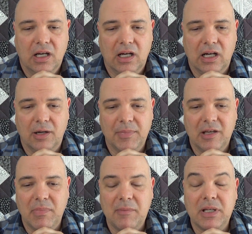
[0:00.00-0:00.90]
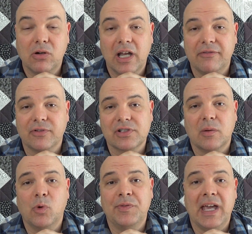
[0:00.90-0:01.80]
It may be great for
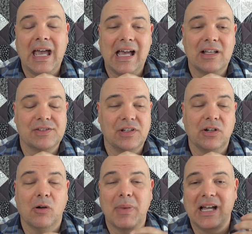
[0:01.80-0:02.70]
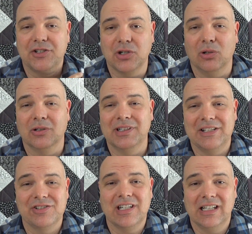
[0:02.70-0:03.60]
someone that has, you know, a bad shoulder and they
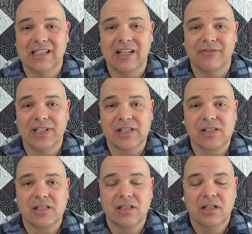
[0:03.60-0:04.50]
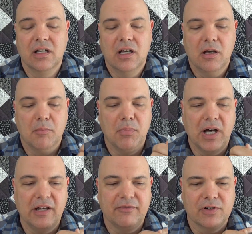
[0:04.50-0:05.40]
just need to get that fixed.
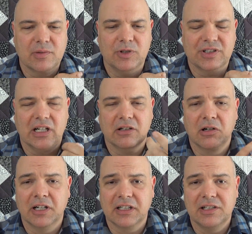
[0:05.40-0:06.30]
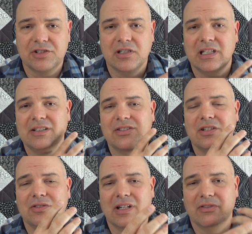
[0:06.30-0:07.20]
But for someone who's got a chronic condition, needs to
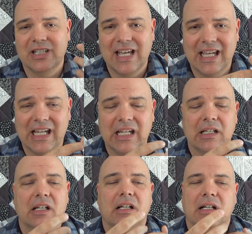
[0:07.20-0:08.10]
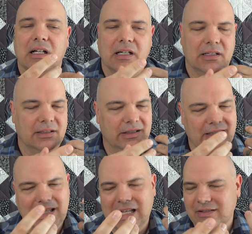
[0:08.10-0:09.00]
use it every day,
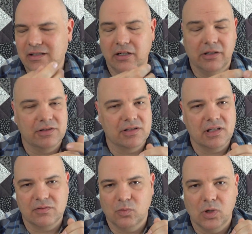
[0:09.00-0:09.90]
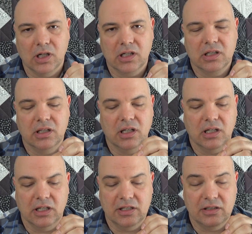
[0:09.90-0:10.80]
that scenario just doesn't work.
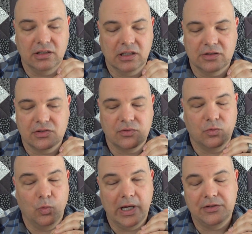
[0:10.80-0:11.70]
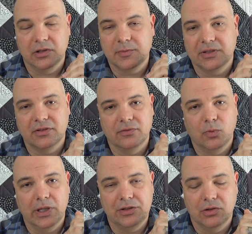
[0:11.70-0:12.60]
It gets way too expensive,
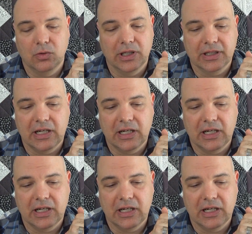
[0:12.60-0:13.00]
way too quick.